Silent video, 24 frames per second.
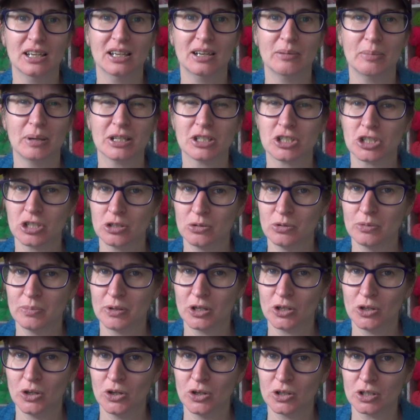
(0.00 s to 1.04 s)
at about 2
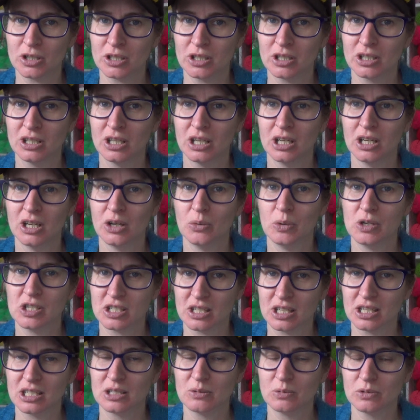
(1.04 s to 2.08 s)
o'clock, which I
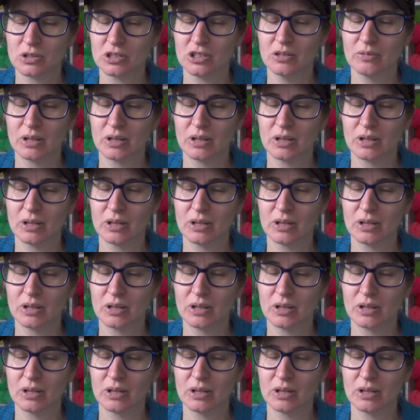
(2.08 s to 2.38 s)
think is what time the